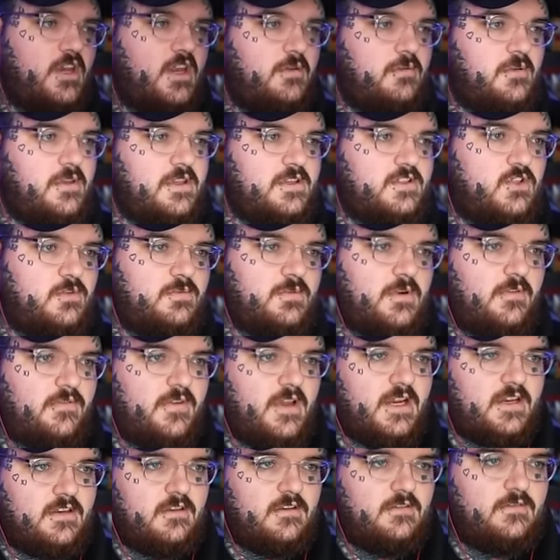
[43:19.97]
with a super
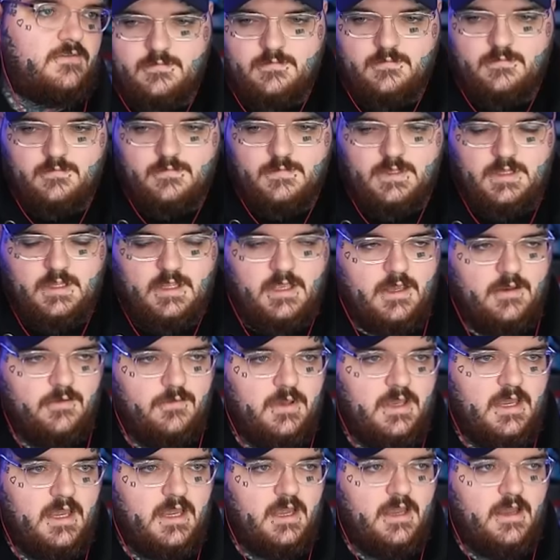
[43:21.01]
effective. And then we
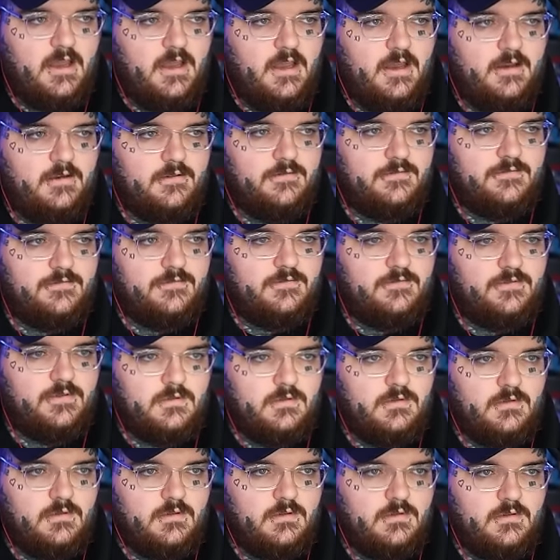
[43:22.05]
have
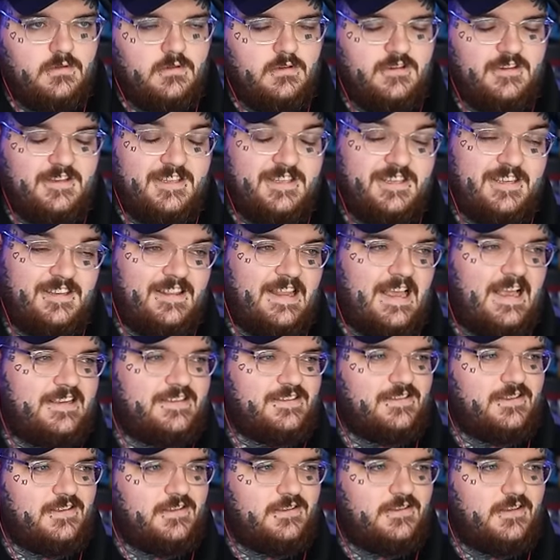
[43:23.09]

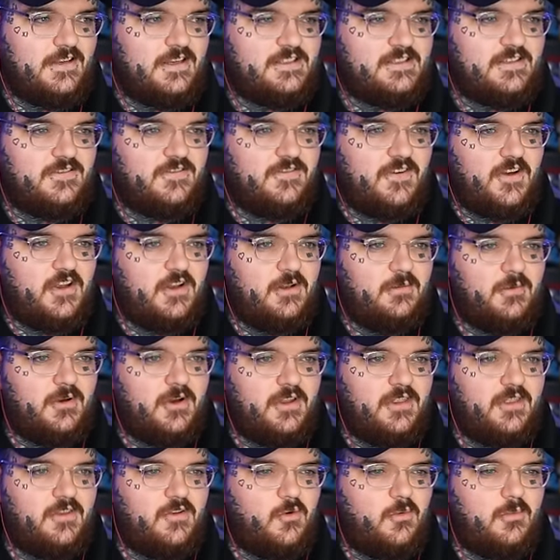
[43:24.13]
Salazzle as the final
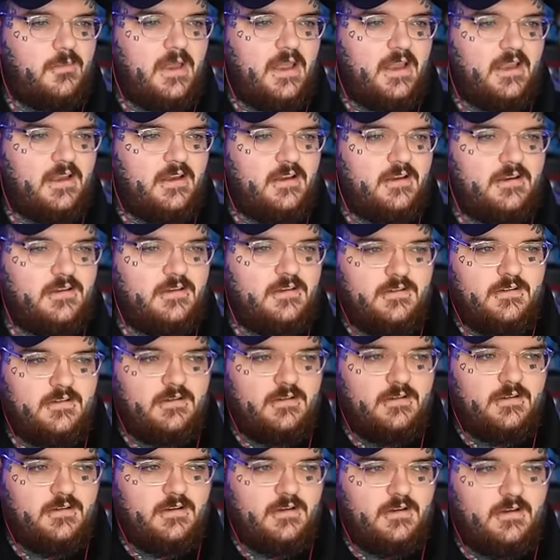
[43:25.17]
mon. No Mega,
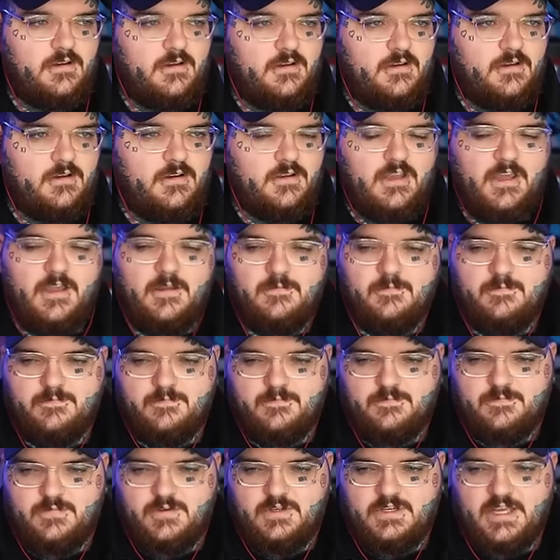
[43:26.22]
uh, okay,
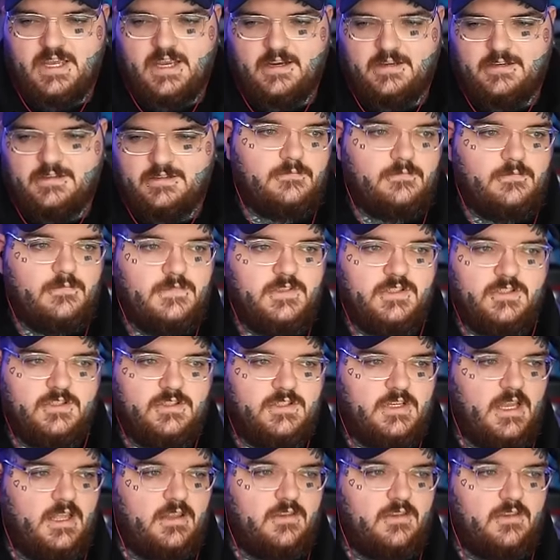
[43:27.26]
protect. She can't